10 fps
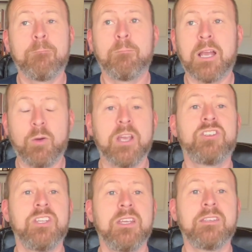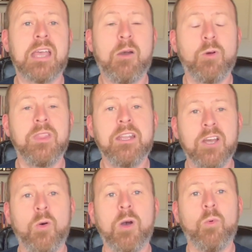My question is, how would they
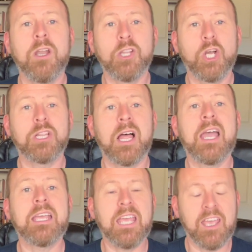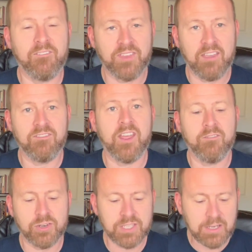know what one looked like if they've
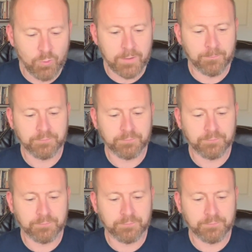never seen one?